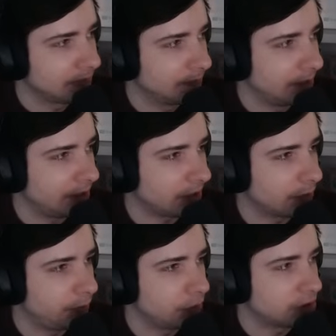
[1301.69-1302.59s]
with
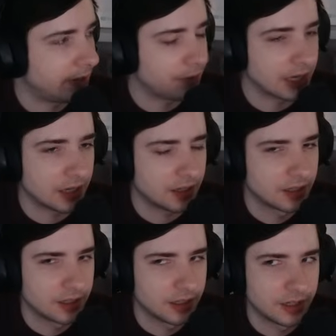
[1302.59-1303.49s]
Confusion Barrier
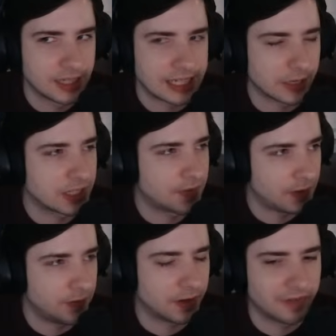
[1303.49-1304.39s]
sounds
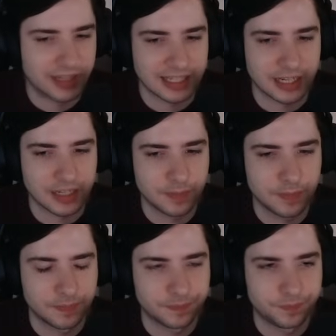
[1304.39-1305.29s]
very fun with this item.
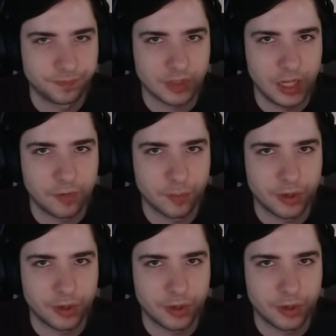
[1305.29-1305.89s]
Even more